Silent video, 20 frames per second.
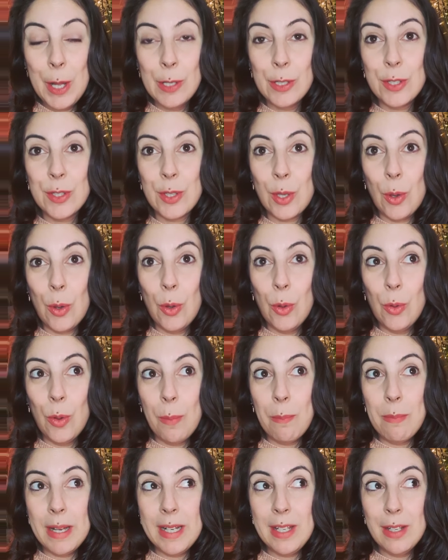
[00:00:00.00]
So
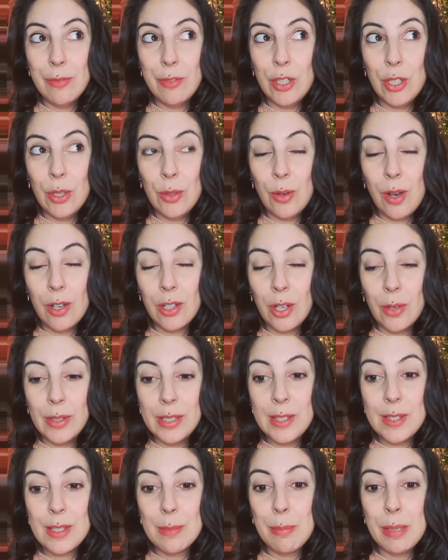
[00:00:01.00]
many of you are
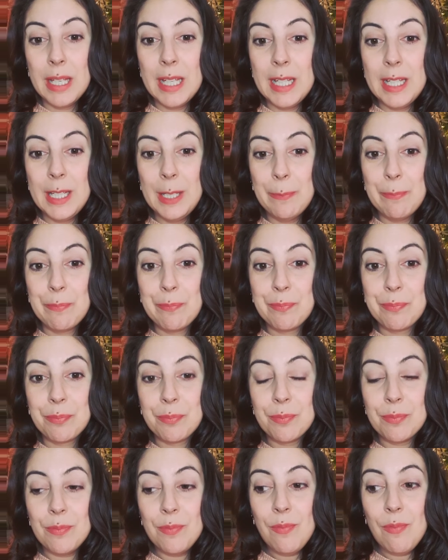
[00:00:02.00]
going to be
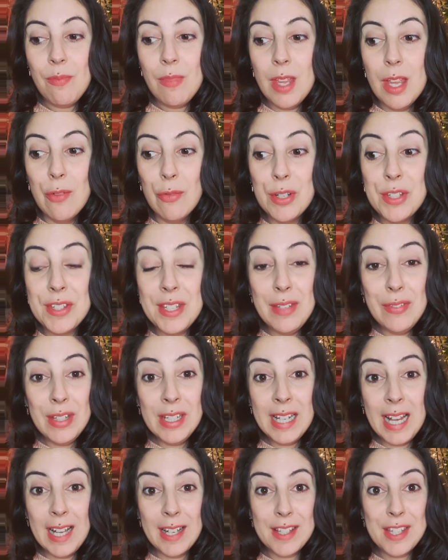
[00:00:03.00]
receiving
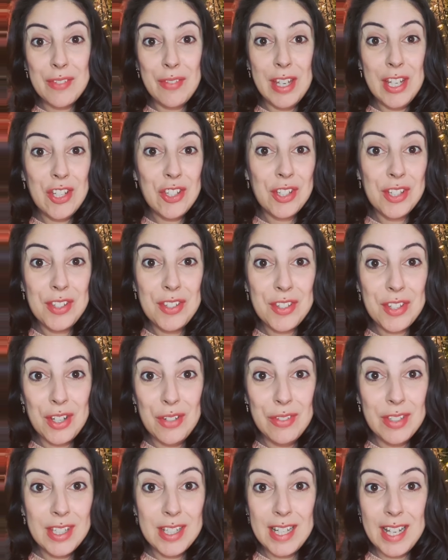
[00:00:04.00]
activations
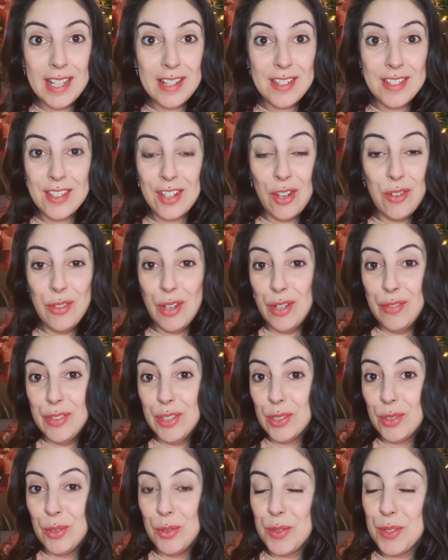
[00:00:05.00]
over the next over the
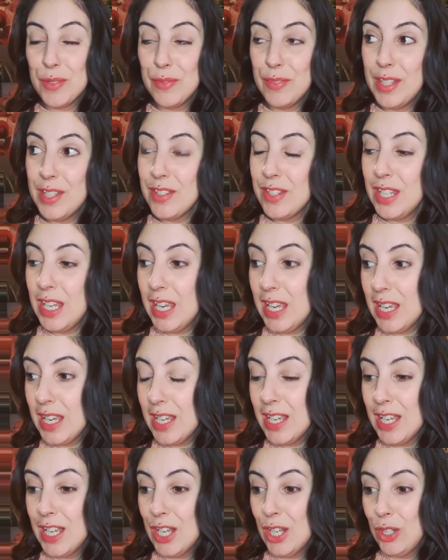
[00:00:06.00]
course of this year
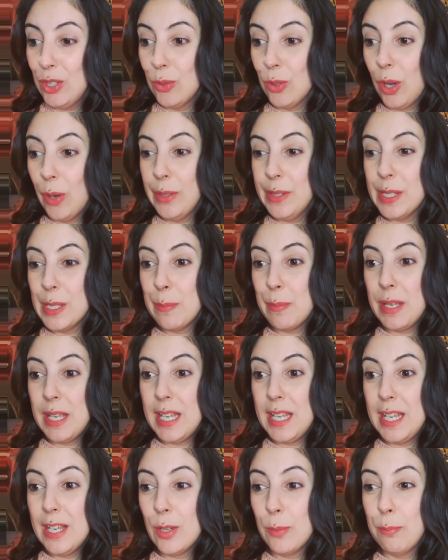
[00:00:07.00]
you're going to
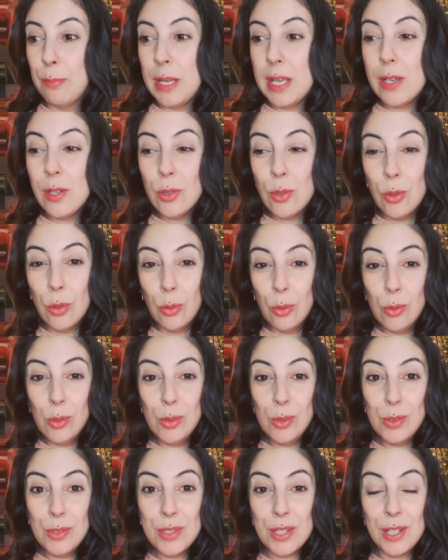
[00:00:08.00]
be being
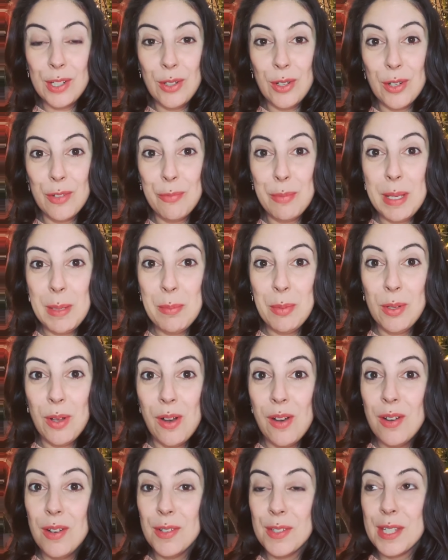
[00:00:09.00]
called a lot of people
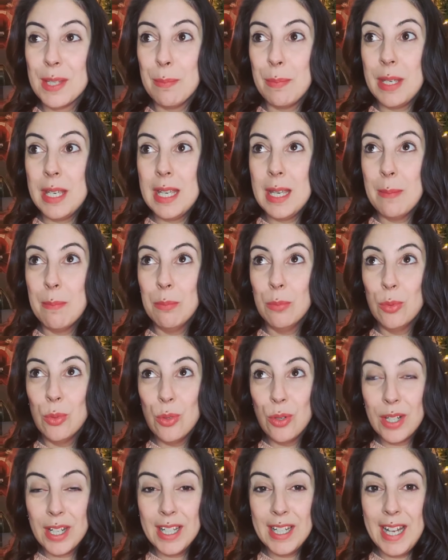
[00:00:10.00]
are to be
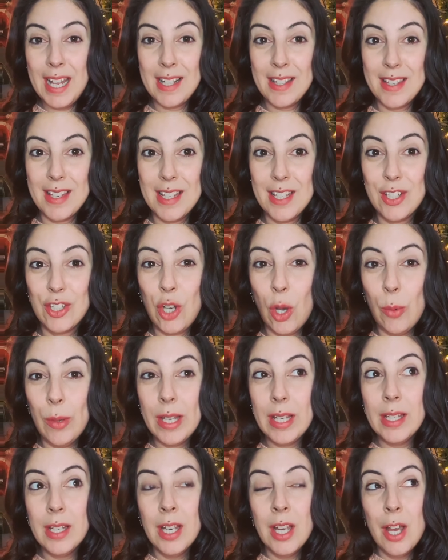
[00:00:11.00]
more connected
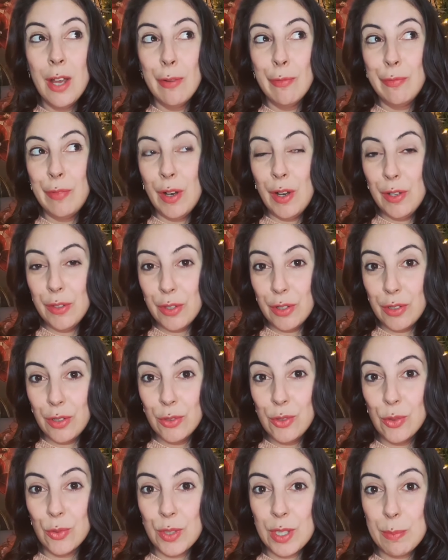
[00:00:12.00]
going further
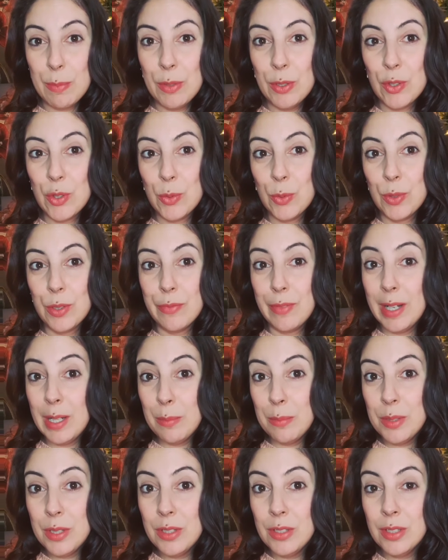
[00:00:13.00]
on your spiritual
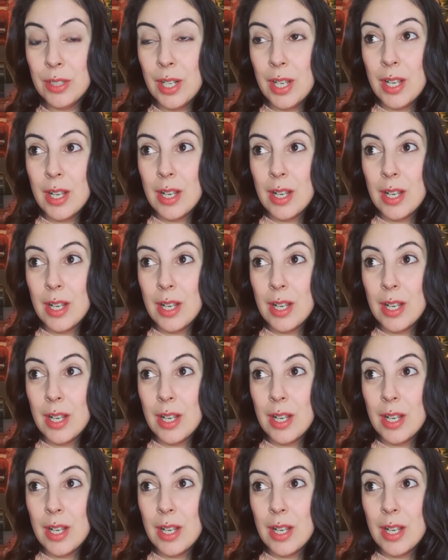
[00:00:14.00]
development